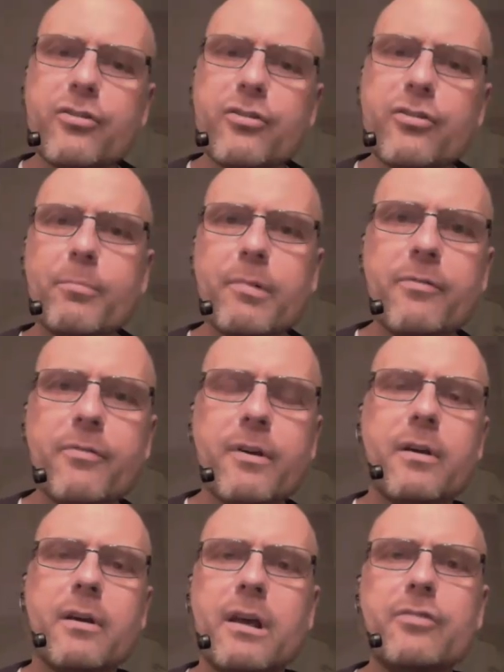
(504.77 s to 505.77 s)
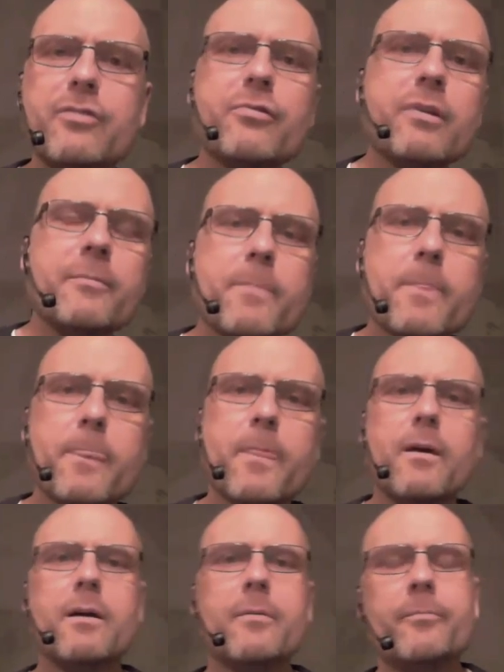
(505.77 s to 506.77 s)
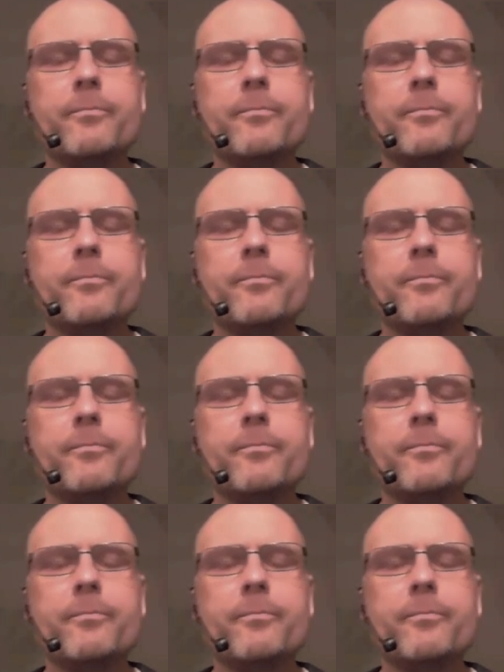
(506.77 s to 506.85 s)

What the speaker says: To a brief history. Of